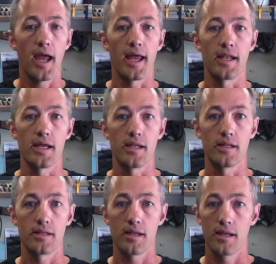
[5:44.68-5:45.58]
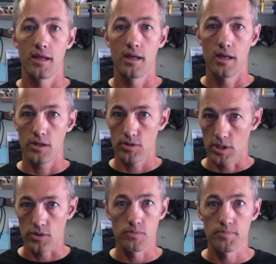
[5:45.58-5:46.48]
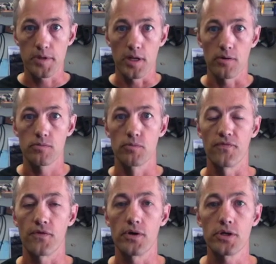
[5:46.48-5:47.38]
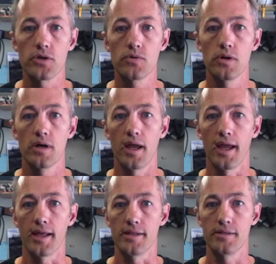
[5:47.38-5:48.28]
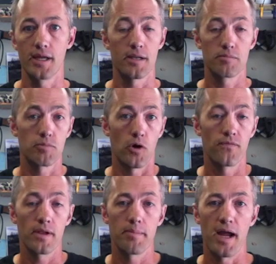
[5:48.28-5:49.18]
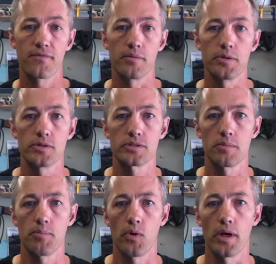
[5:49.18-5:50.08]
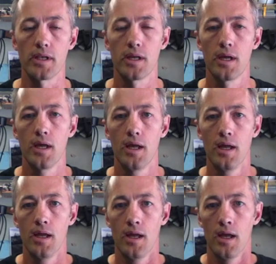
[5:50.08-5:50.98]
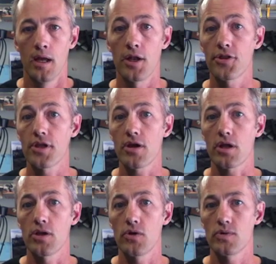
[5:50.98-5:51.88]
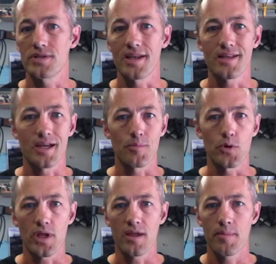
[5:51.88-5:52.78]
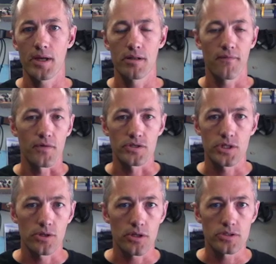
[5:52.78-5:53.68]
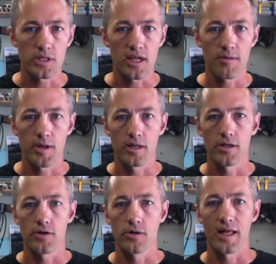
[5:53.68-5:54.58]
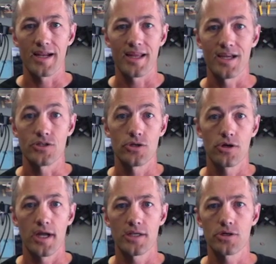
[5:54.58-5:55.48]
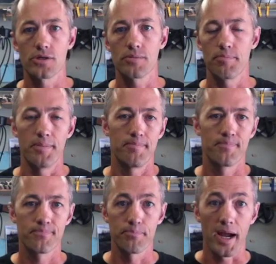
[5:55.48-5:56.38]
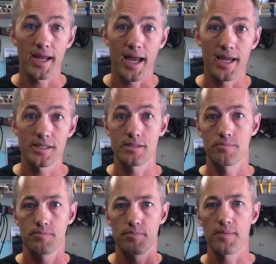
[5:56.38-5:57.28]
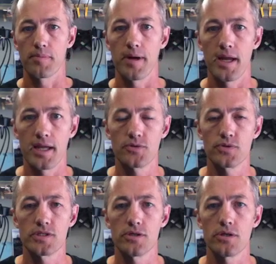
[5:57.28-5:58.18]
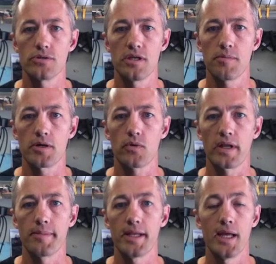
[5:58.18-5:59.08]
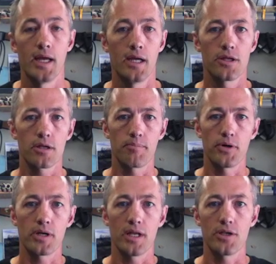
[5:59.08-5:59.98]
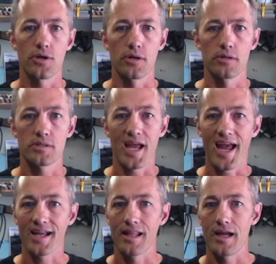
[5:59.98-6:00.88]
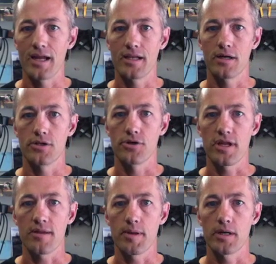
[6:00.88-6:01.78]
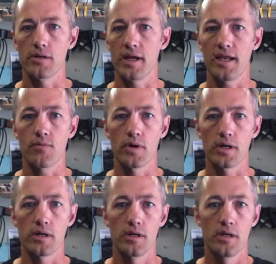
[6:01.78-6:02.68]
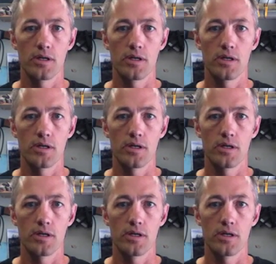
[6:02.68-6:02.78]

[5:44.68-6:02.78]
And then they'll, you know, refer you and hopefully buy from you at some point. Another thing you can do is anytime you email, if you're still using email, I know a lot of guys your age aren't, but my guys, people my age, we still use email quite a bit. You can put it in your tagline on your email anywhere